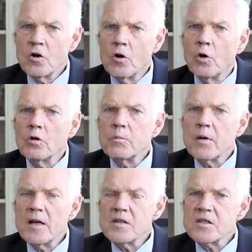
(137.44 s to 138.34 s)
Gold
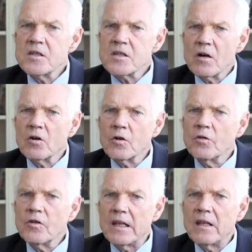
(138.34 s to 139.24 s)
prices are
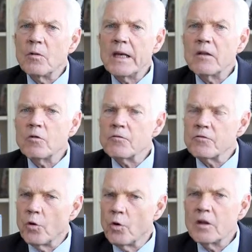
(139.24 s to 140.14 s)
continuing to
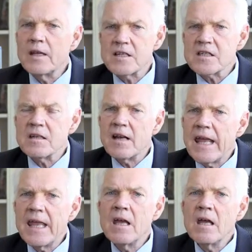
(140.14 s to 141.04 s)
fall
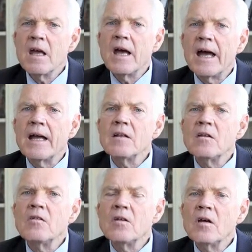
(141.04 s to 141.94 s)
yesterday,
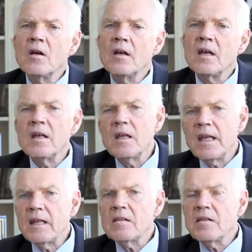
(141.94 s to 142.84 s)
and
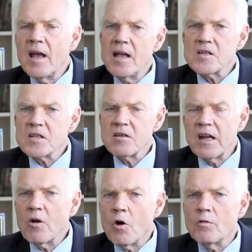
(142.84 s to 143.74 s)
it has
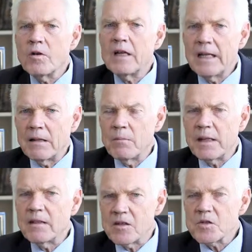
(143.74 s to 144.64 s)
recovered a little
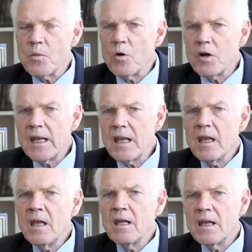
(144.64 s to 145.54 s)
bit this morning.
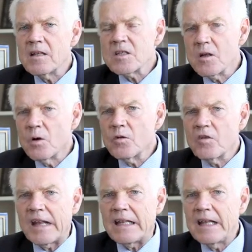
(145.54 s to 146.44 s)
It's now
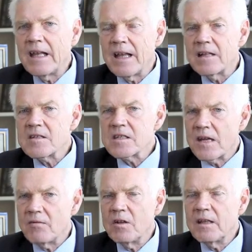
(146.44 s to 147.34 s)
trading at
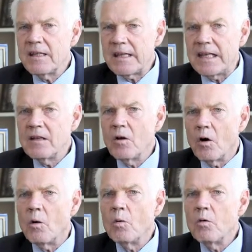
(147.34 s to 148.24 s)

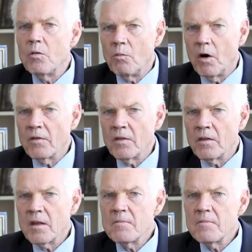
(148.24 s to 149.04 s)
1701.